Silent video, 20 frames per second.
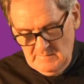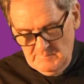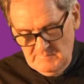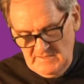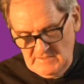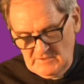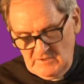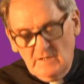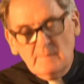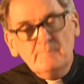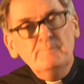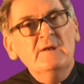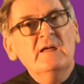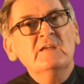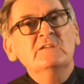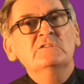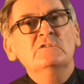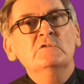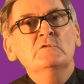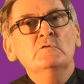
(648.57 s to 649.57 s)
May God
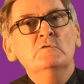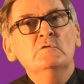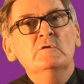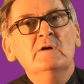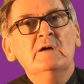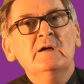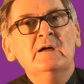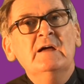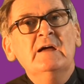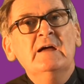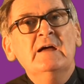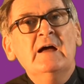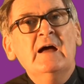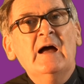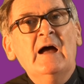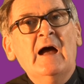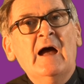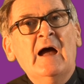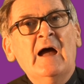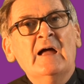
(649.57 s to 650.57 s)
bless you
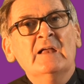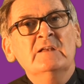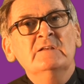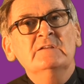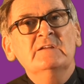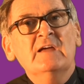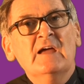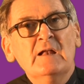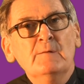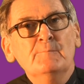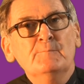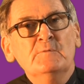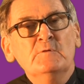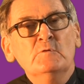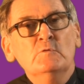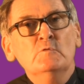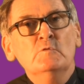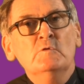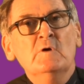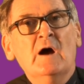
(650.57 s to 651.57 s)
and help
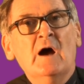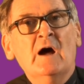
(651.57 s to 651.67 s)
you